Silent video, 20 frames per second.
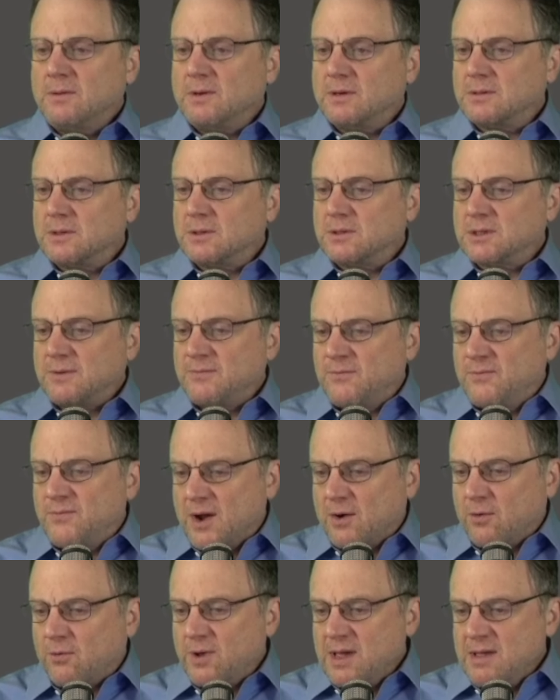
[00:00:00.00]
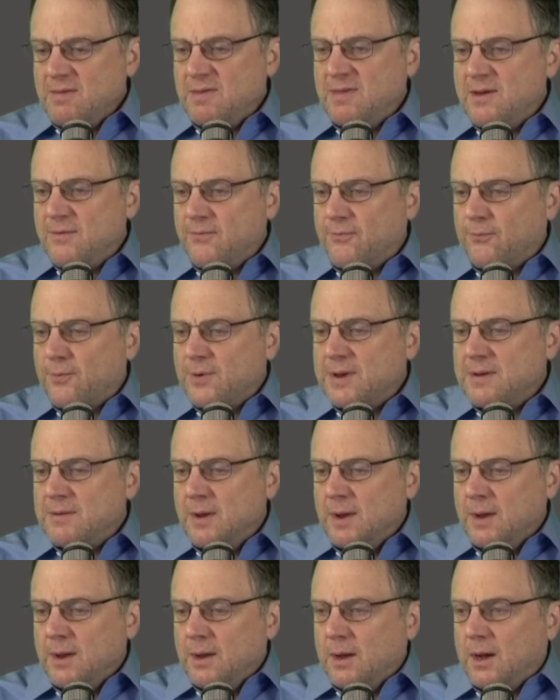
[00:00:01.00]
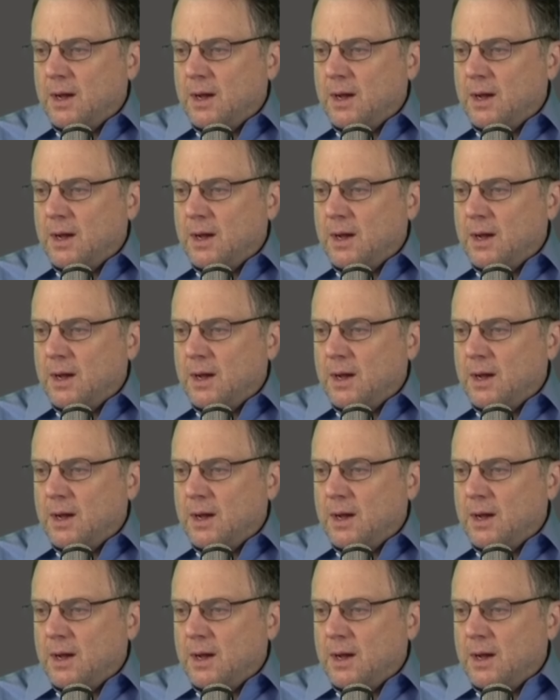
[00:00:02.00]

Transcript: There, there's a very different